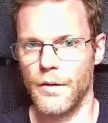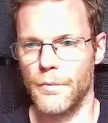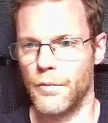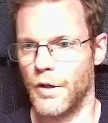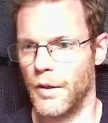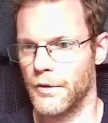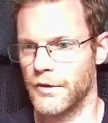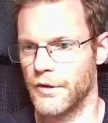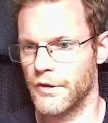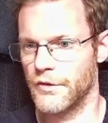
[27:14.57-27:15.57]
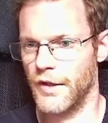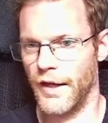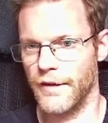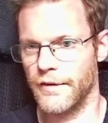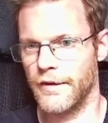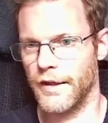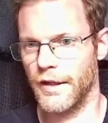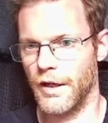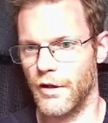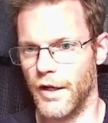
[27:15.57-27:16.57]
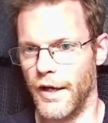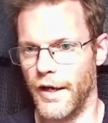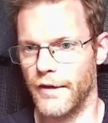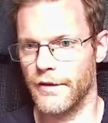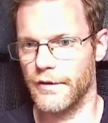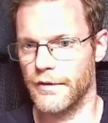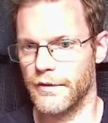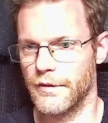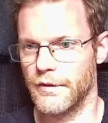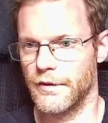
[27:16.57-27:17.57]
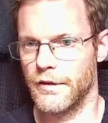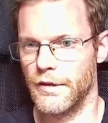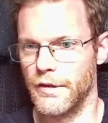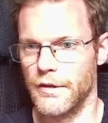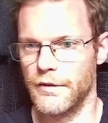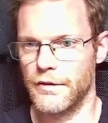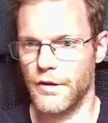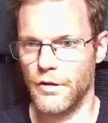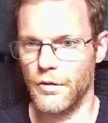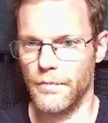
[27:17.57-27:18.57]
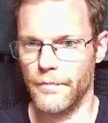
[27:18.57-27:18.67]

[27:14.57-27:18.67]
parameters, and they are added. So